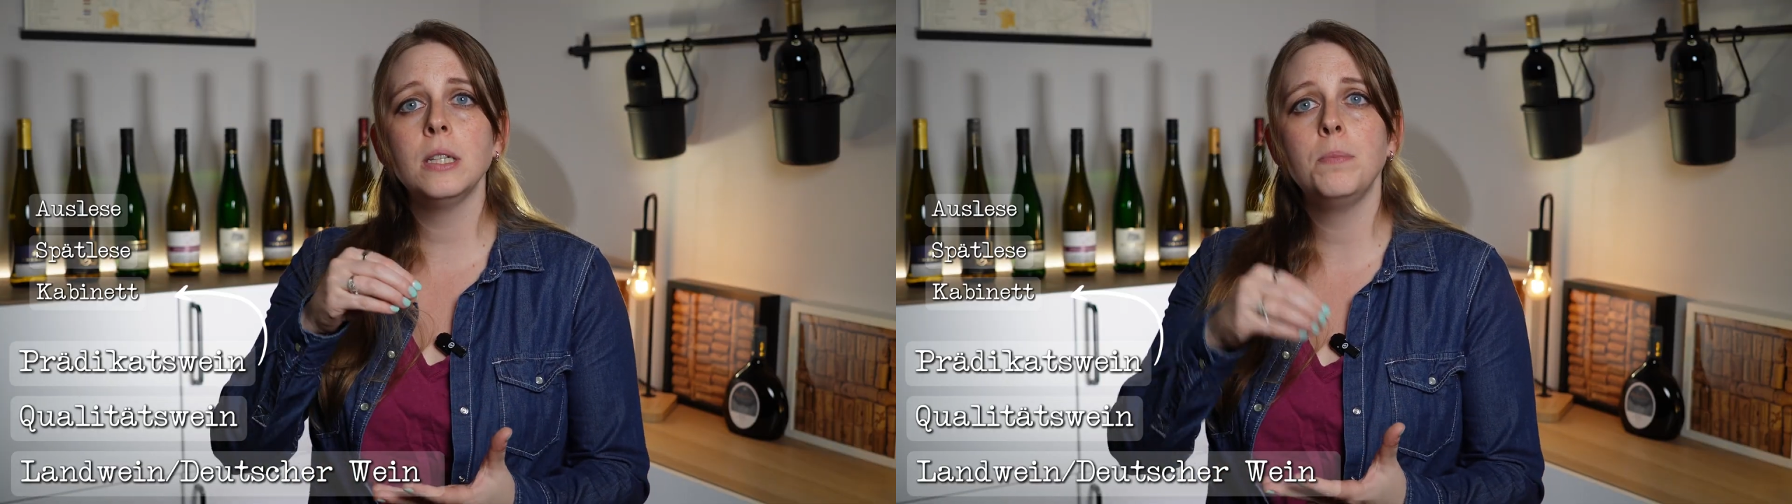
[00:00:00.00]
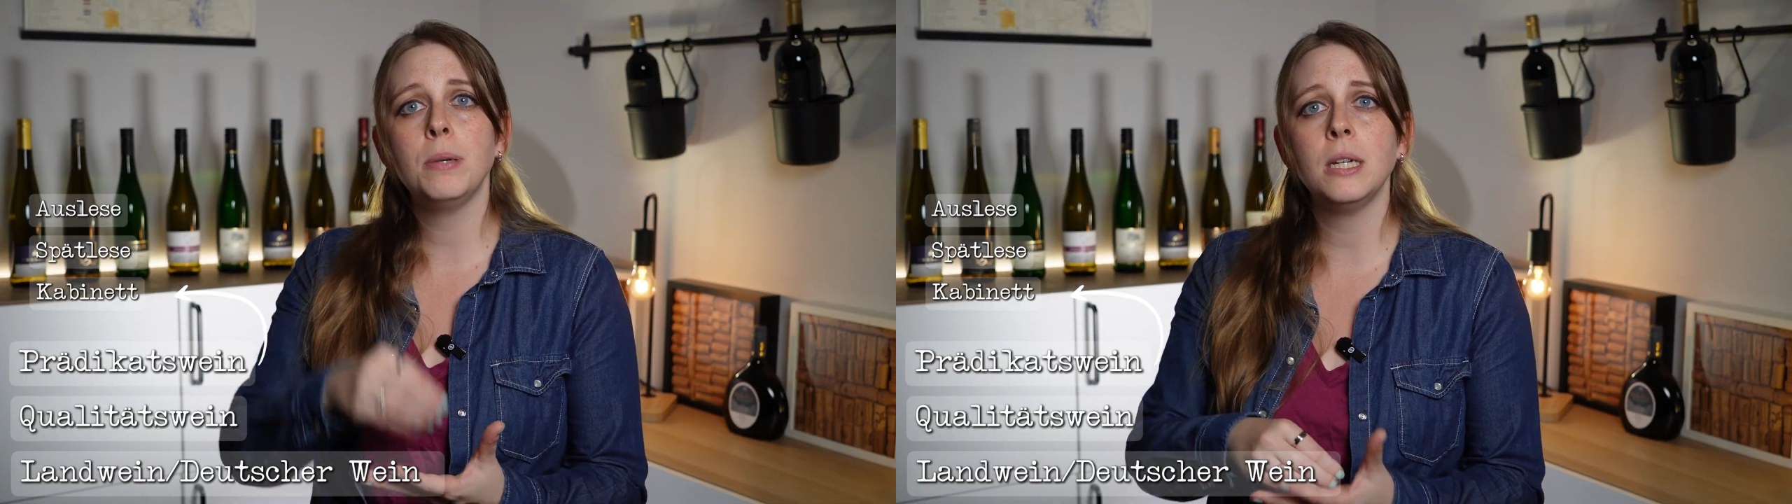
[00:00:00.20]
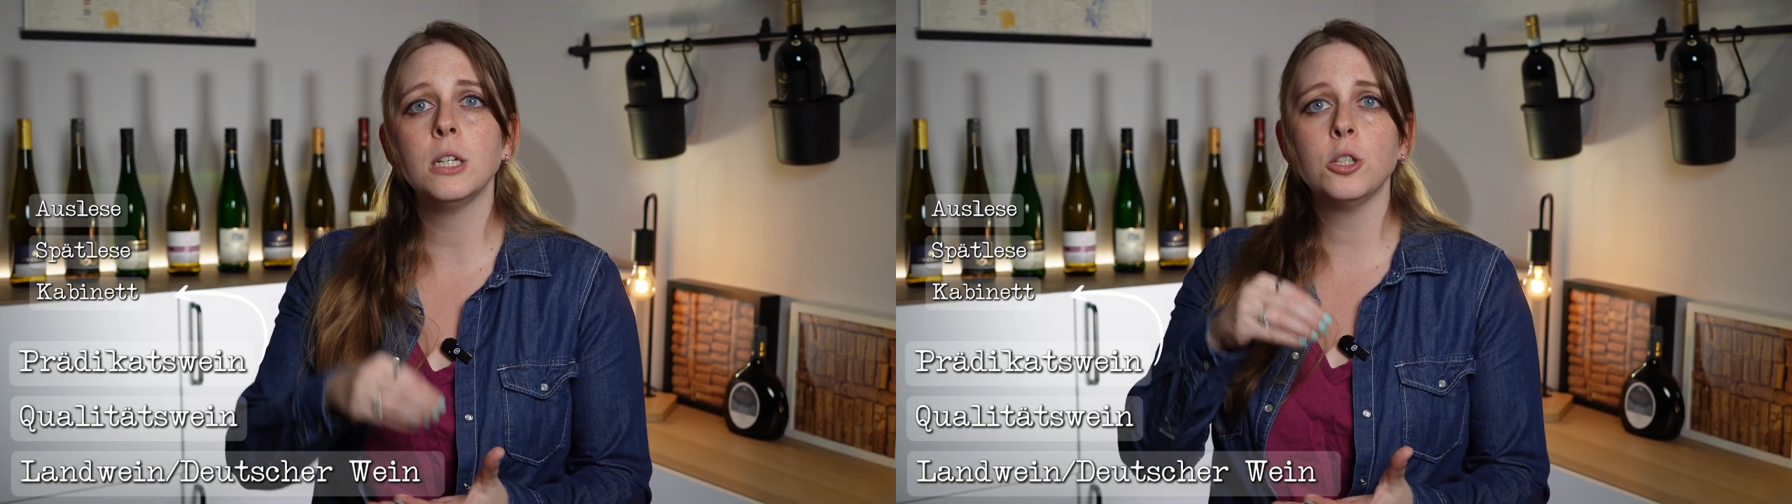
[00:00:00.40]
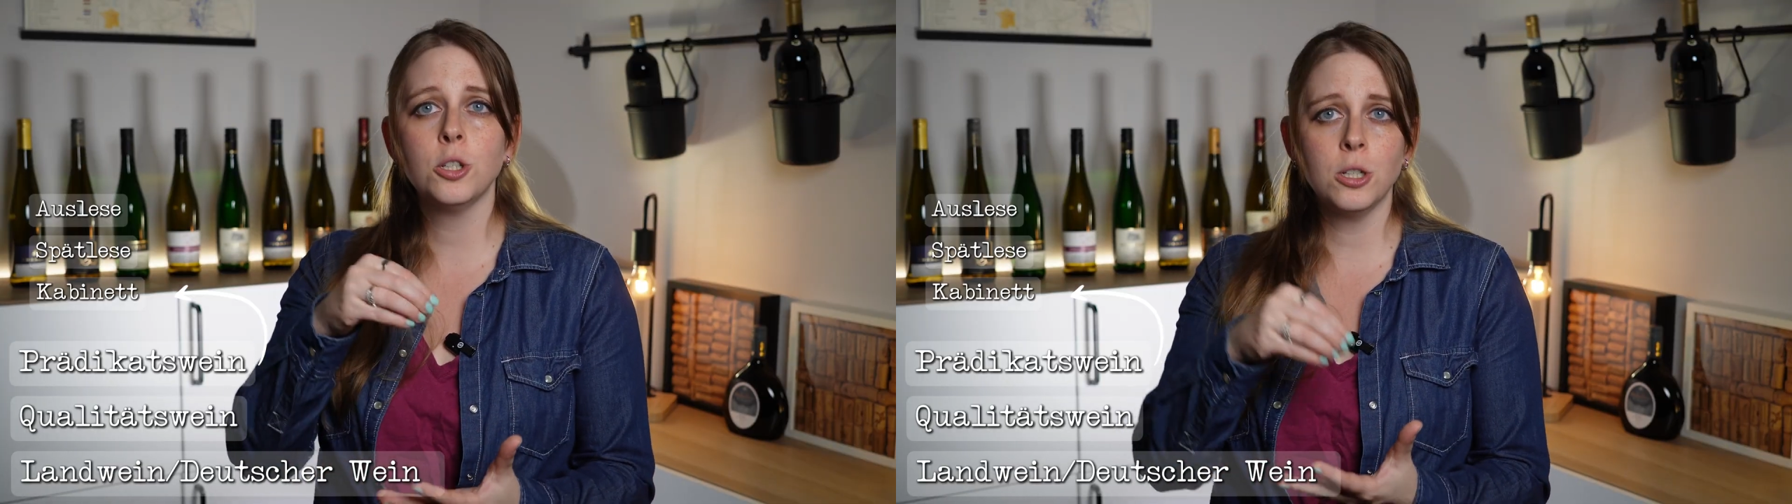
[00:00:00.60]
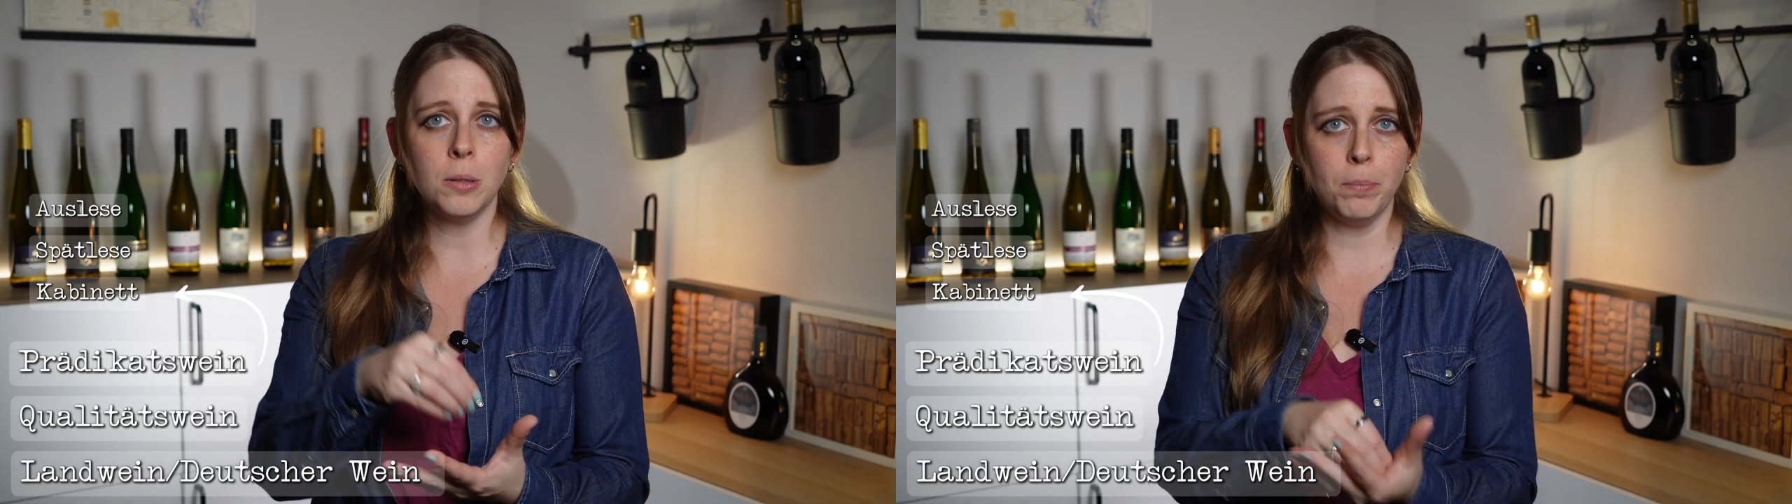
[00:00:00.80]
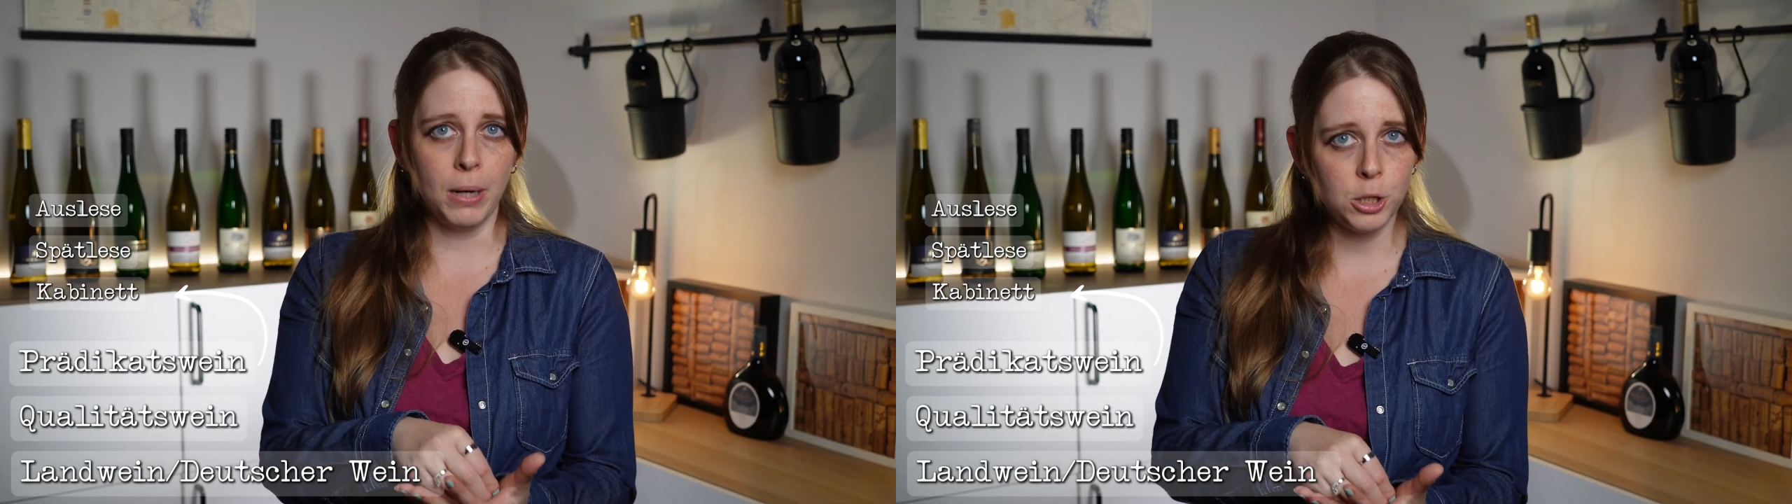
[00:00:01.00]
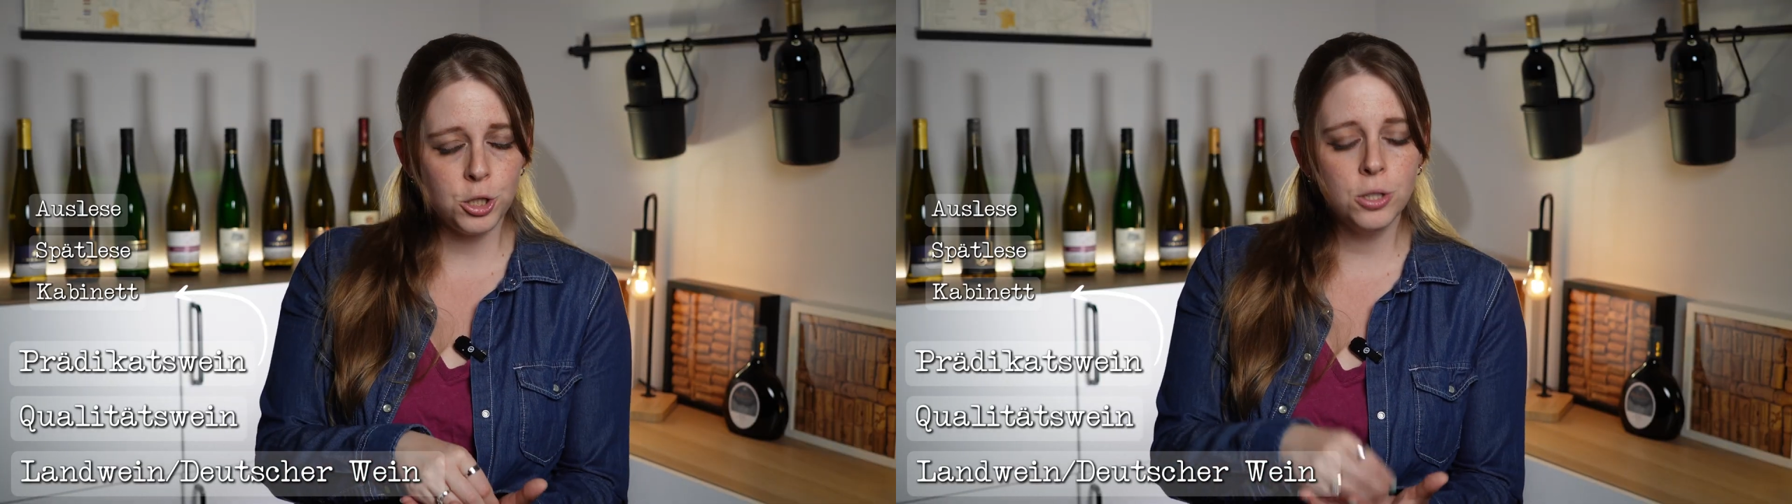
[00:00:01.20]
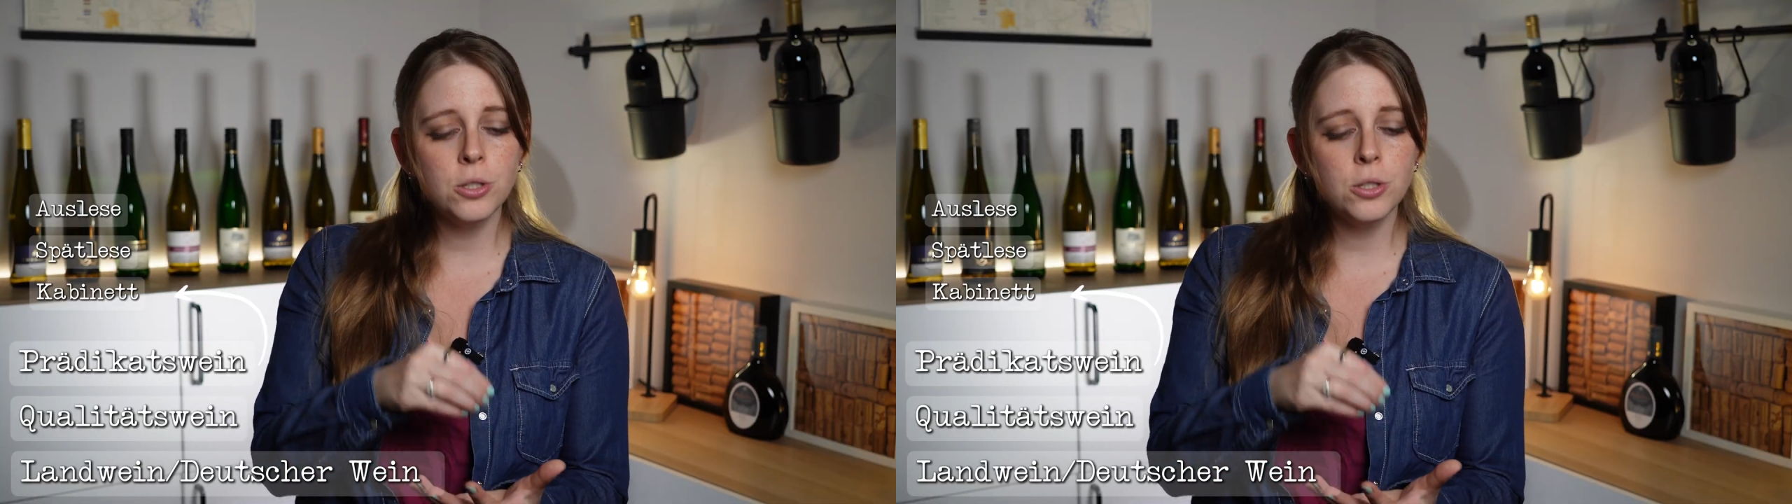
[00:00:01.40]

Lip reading: picked bunches